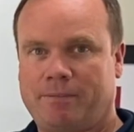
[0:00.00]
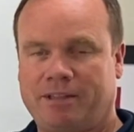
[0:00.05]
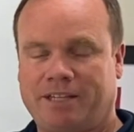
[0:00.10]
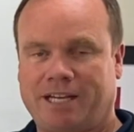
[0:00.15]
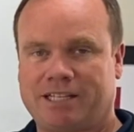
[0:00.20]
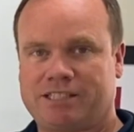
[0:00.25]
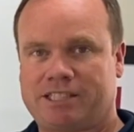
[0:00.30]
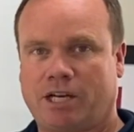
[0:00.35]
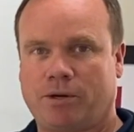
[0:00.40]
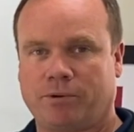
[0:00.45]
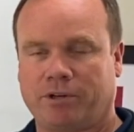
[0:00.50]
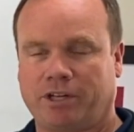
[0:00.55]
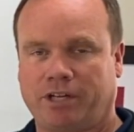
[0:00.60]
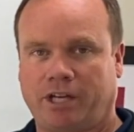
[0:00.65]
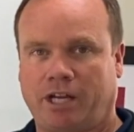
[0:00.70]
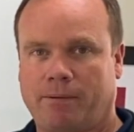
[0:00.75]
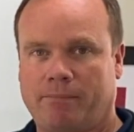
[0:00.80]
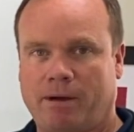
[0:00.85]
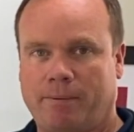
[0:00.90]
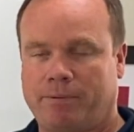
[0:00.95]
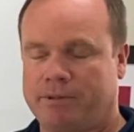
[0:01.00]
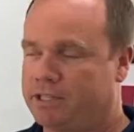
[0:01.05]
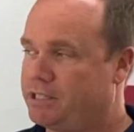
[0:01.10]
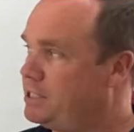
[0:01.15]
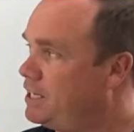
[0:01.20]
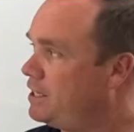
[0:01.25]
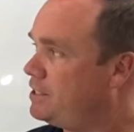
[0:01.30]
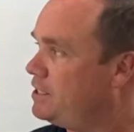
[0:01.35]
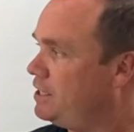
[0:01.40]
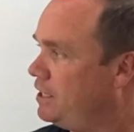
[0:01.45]
and that's how we're going to come up with the
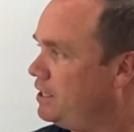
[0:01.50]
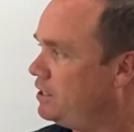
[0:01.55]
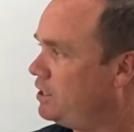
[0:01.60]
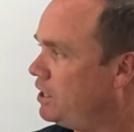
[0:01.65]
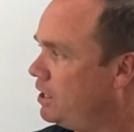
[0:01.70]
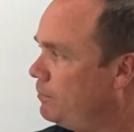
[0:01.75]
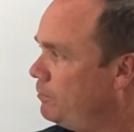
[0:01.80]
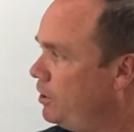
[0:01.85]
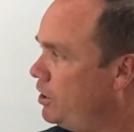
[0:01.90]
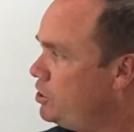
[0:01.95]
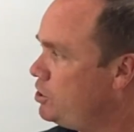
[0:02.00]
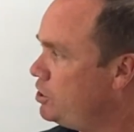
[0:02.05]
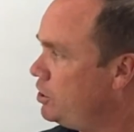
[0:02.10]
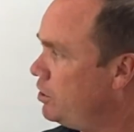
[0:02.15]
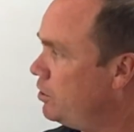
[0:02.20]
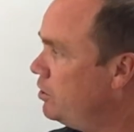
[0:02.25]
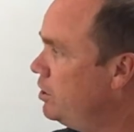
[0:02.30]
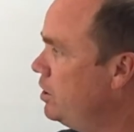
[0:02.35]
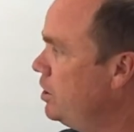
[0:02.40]
debt to income ratio.